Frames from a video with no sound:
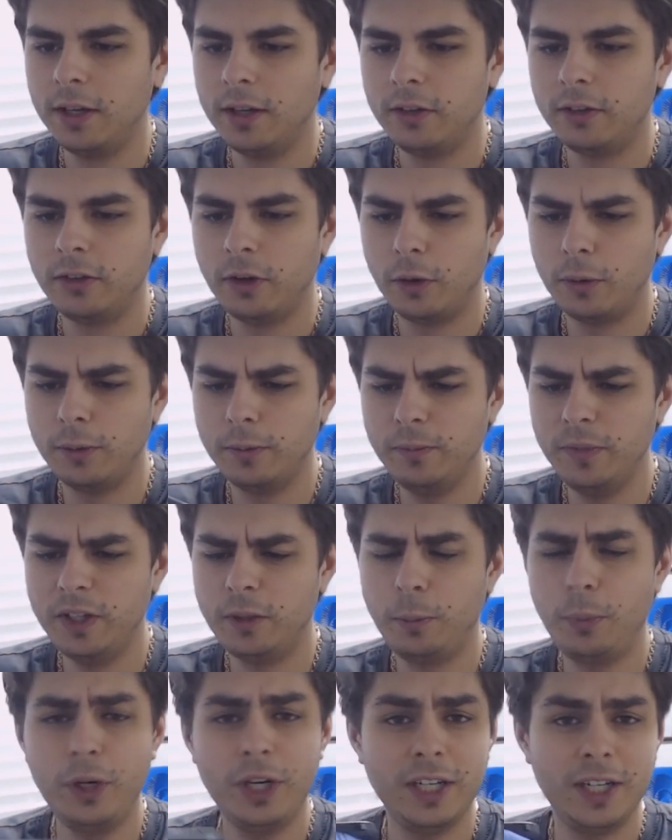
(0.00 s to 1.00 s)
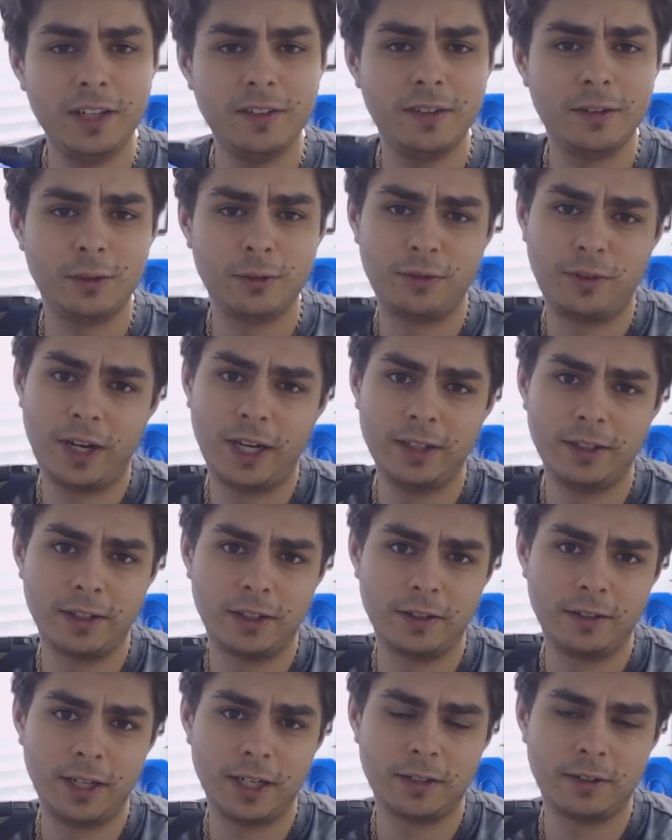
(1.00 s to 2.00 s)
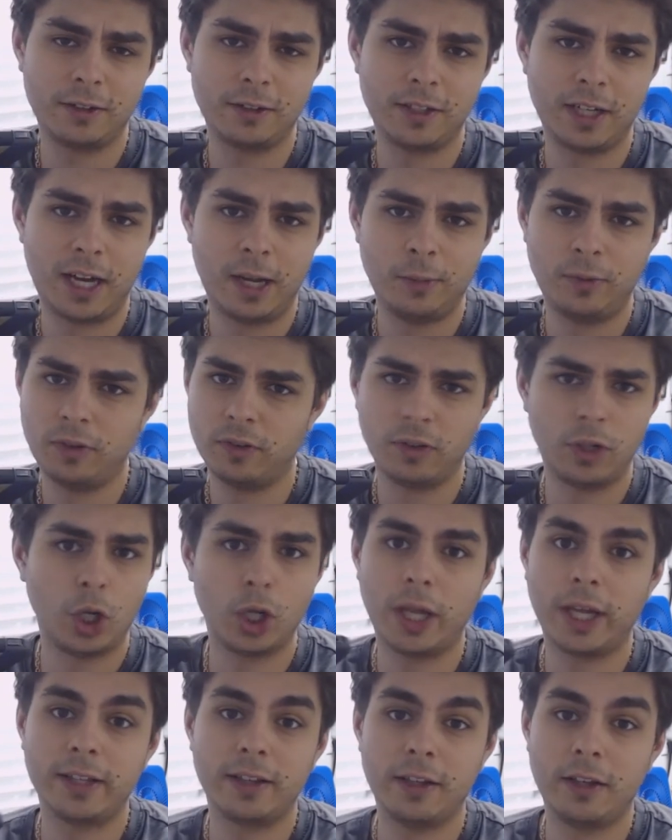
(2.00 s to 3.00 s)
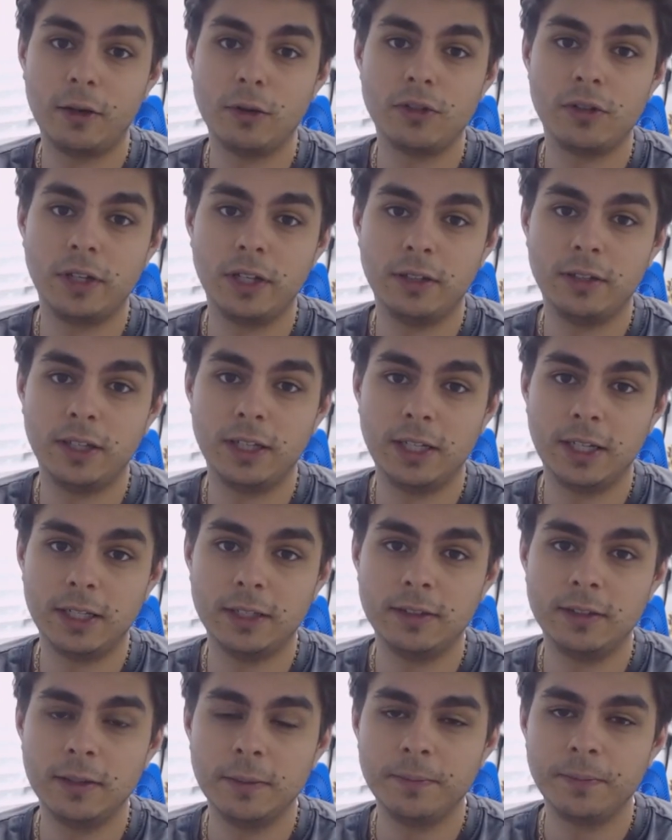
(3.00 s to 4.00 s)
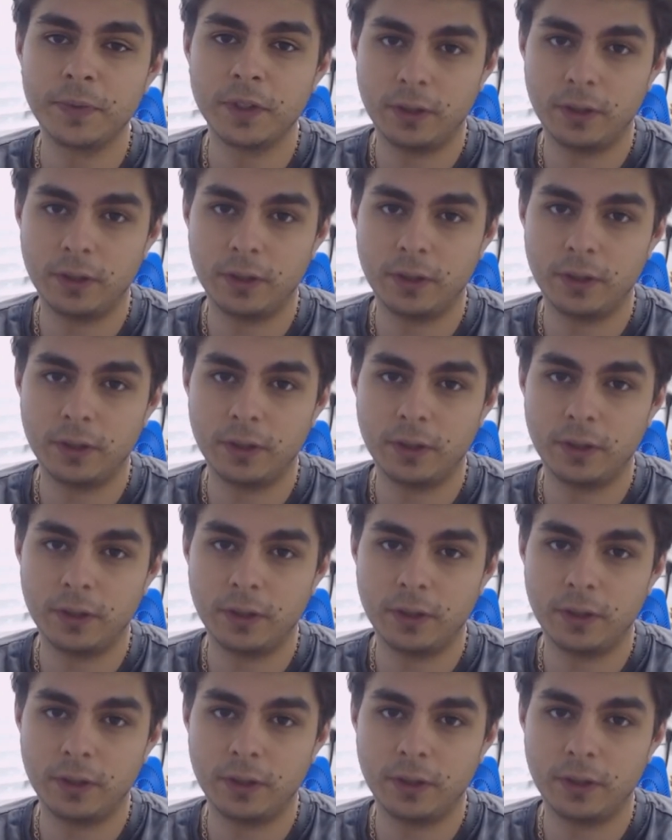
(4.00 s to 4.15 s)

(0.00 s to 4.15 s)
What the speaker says: So it's pretty easy to find the connector types. It's not like they usually did it.